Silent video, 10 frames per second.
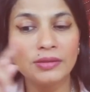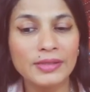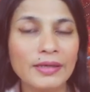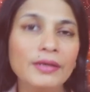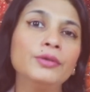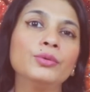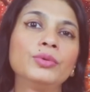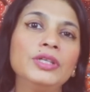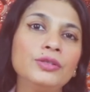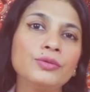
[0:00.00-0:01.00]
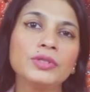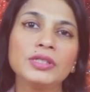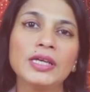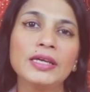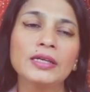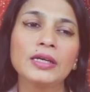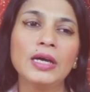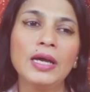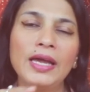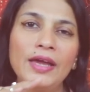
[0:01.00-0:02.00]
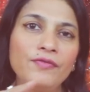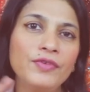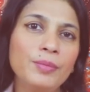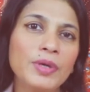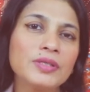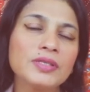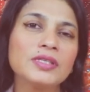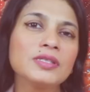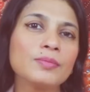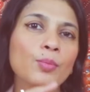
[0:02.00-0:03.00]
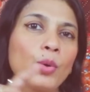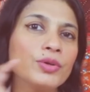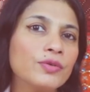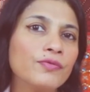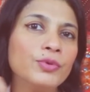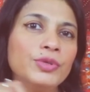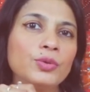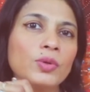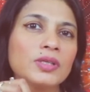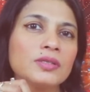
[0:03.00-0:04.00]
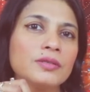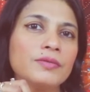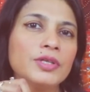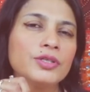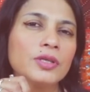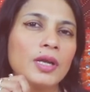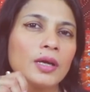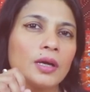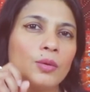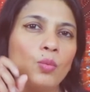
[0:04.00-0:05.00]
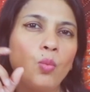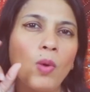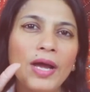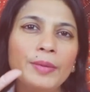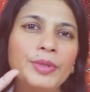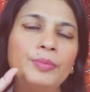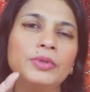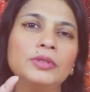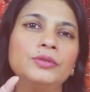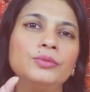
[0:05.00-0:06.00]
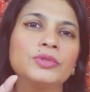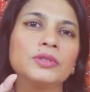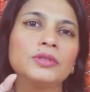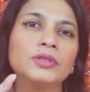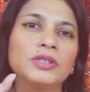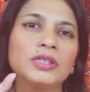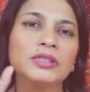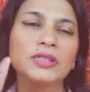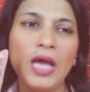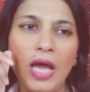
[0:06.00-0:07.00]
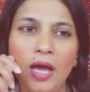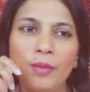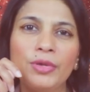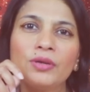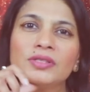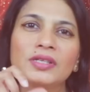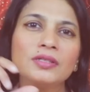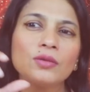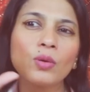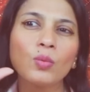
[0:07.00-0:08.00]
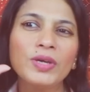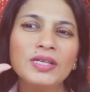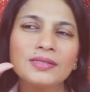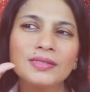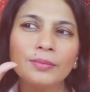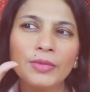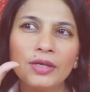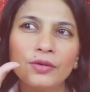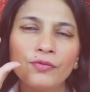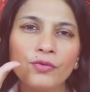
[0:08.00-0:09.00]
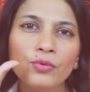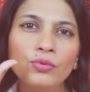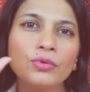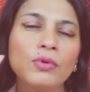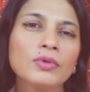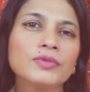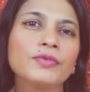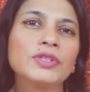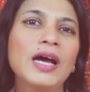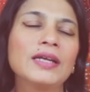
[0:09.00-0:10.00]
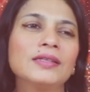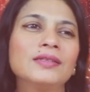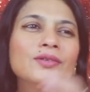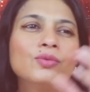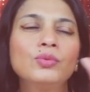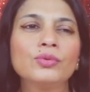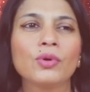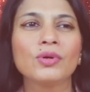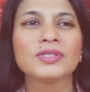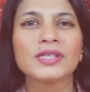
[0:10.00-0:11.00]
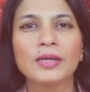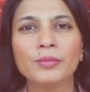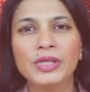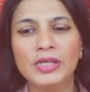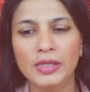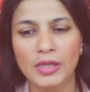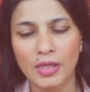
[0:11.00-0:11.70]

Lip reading: there you need to take every person's point of view into consideration, like why people do certain things, because there is always some kind of root cause for that, and that root cause can be